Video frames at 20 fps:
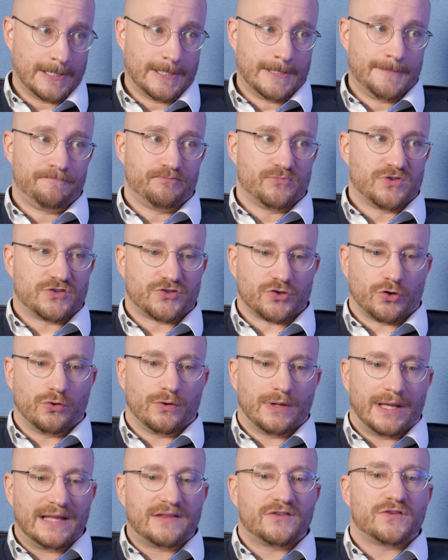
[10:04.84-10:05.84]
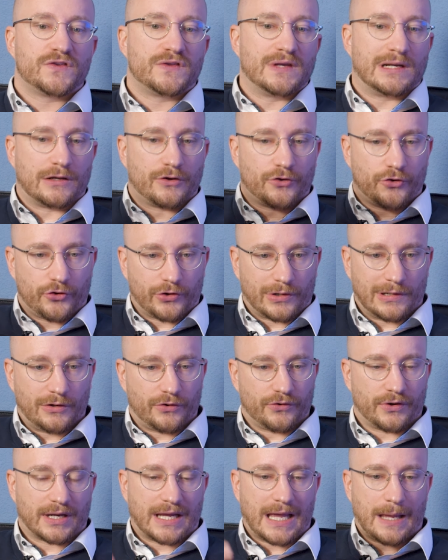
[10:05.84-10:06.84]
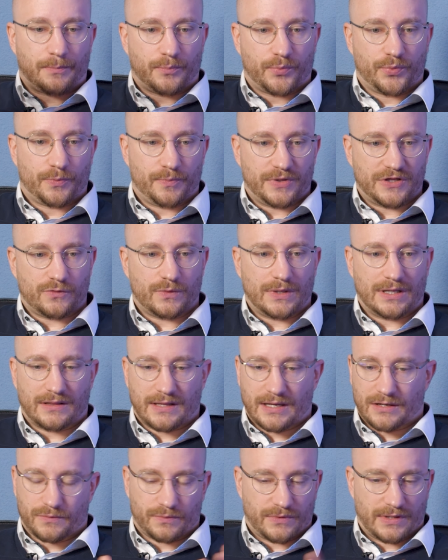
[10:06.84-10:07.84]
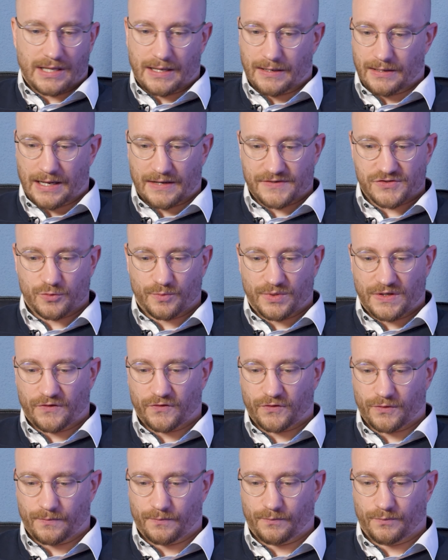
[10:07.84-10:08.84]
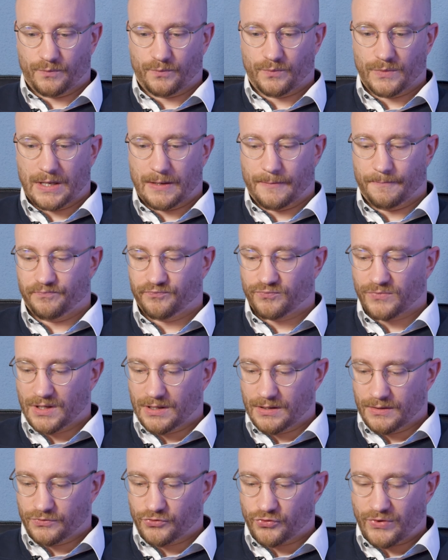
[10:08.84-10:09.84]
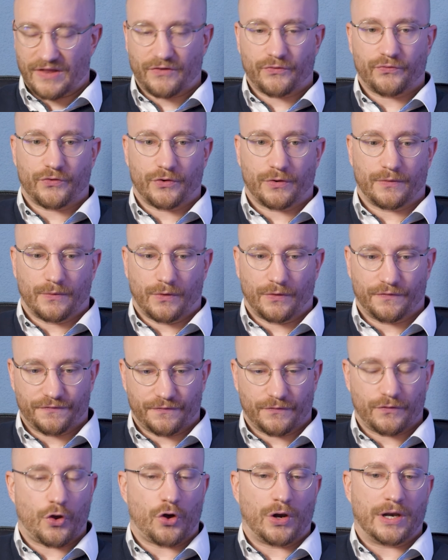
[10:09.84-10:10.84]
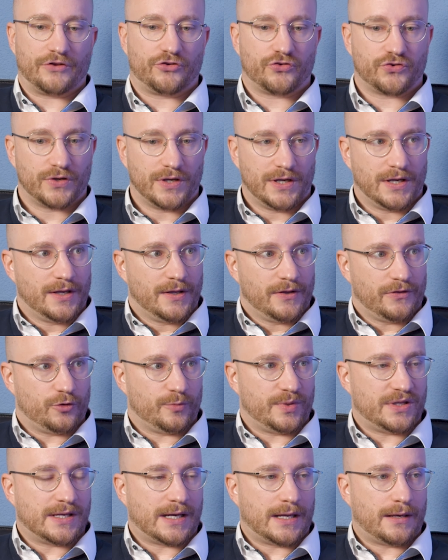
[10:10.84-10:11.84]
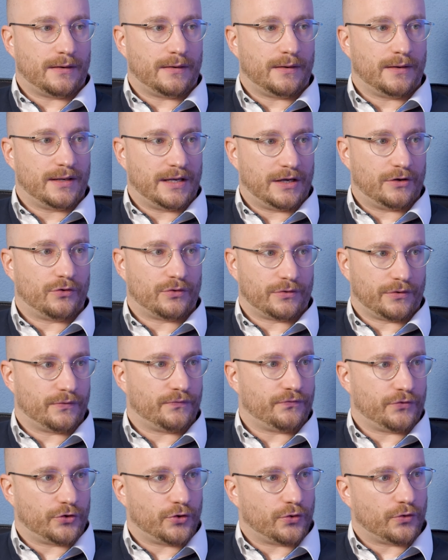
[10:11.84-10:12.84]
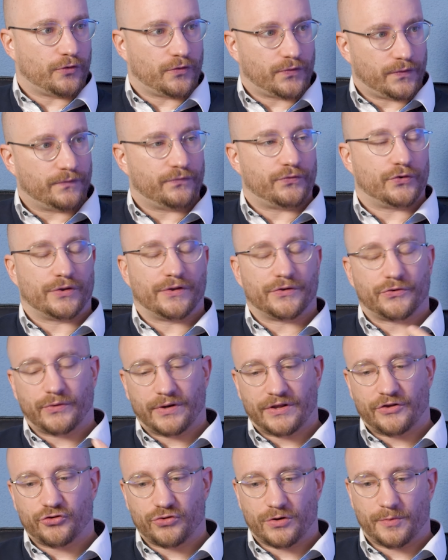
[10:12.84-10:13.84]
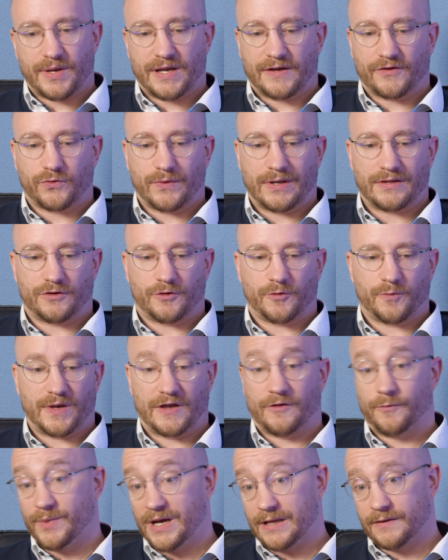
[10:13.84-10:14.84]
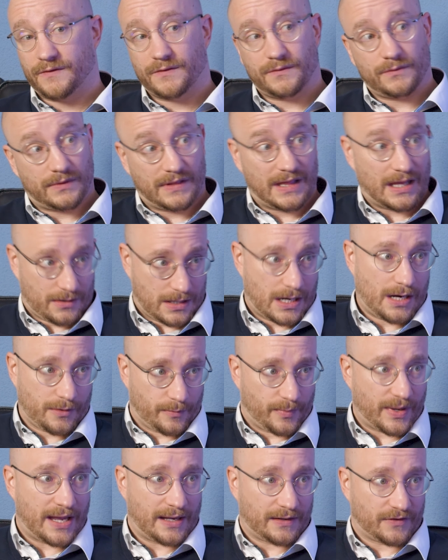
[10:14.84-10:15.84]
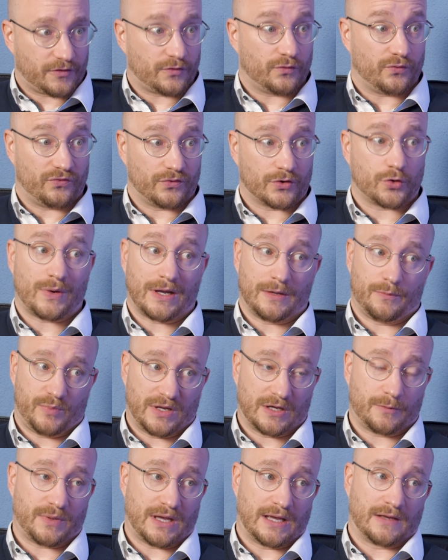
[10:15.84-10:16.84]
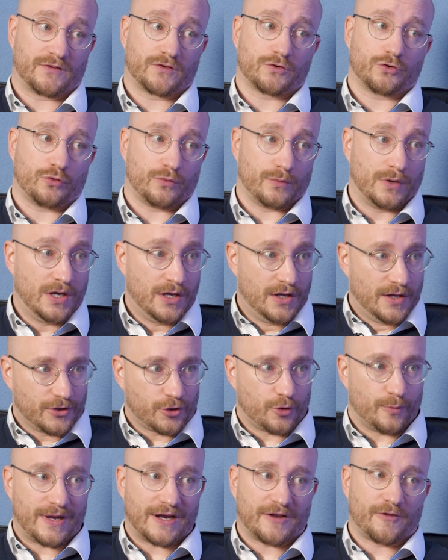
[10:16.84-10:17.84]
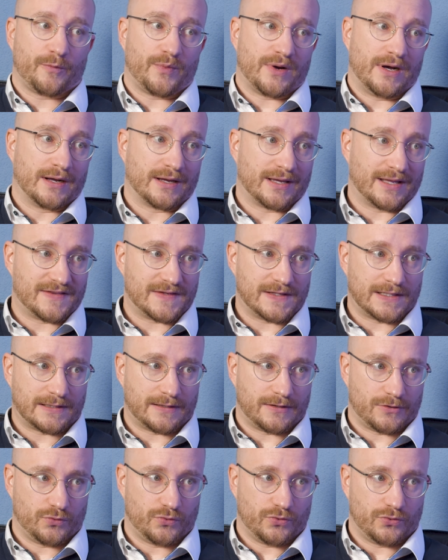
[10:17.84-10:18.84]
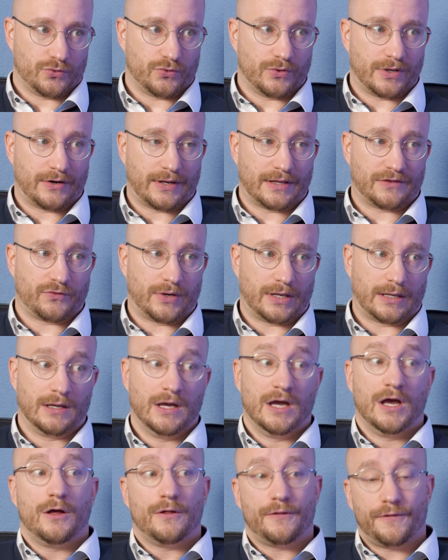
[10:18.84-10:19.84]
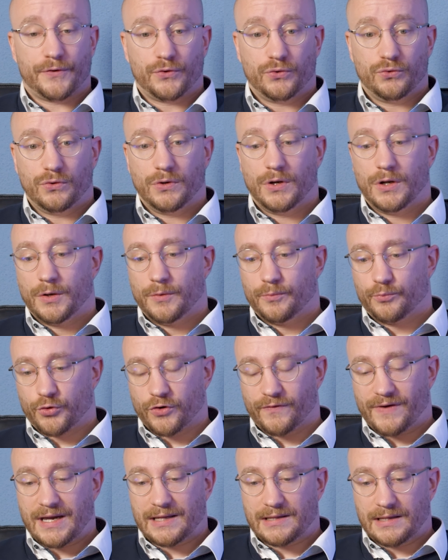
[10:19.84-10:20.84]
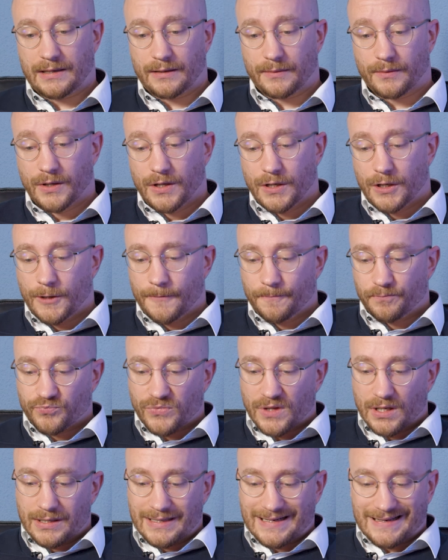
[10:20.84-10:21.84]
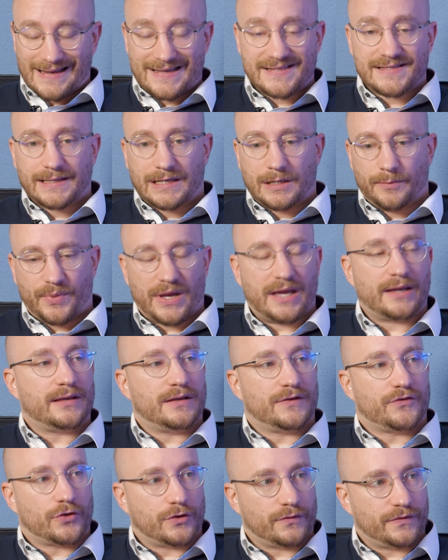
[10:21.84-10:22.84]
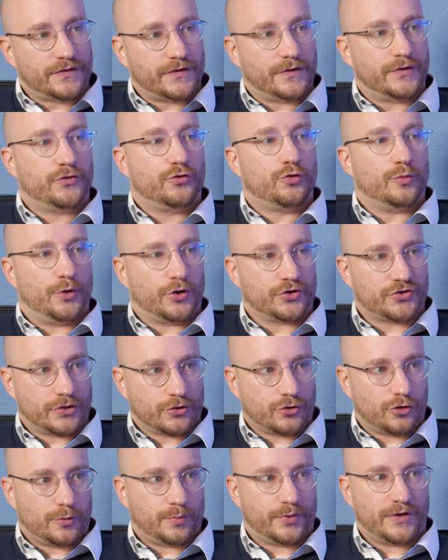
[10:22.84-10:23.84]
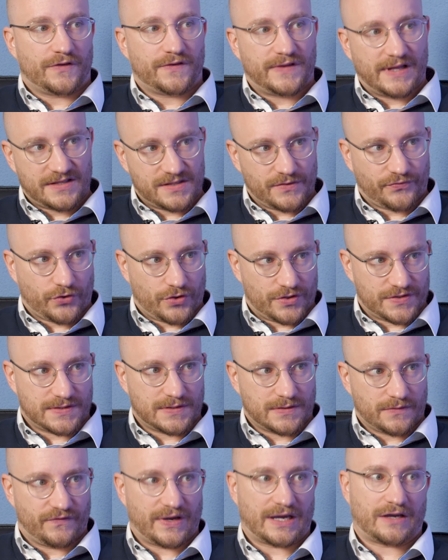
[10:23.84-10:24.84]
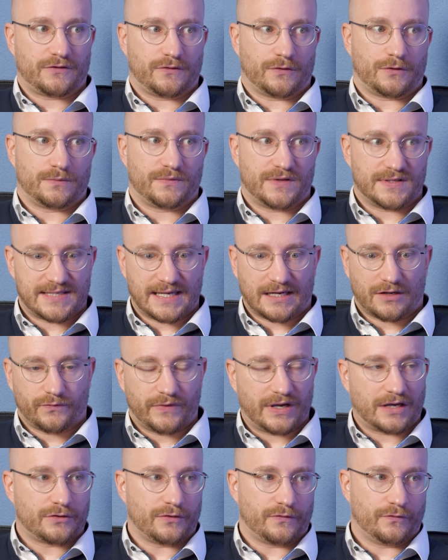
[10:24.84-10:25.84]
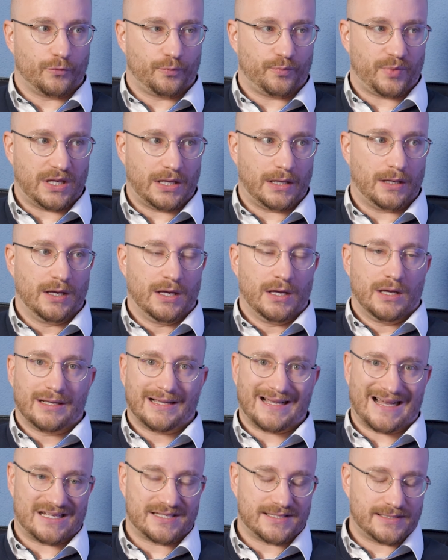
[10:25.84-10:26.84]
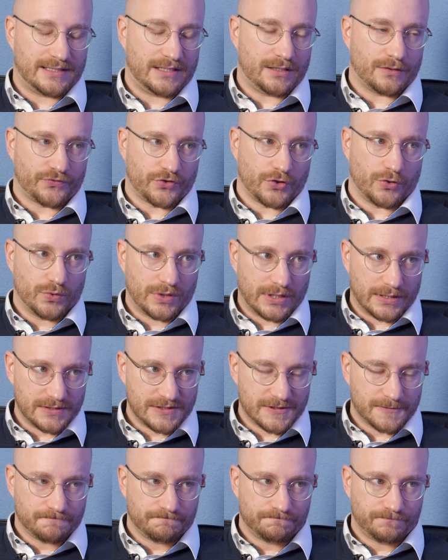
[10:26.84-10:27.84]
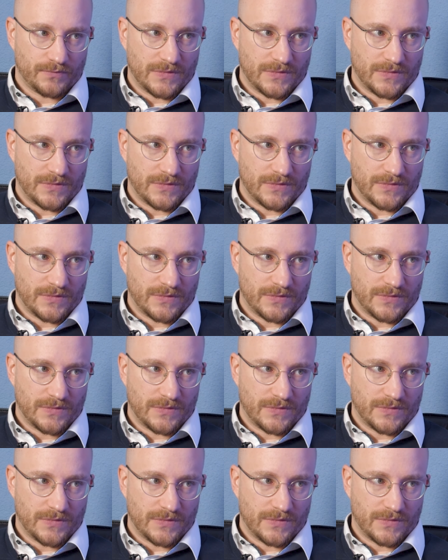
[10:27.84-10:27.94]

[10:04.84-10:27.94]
Mm. So it's still a hurdle or a gap between there. There has to be some um, transfer of knowledge to be done in order for those for the traditional banks to enter the space. But there are banks, mm. quite mm. big banks, Co Commerzbank, etc., who, who are entering through providing classical banking services to blockchain corporates. That's the first vector. The second vector would be custody of tokens.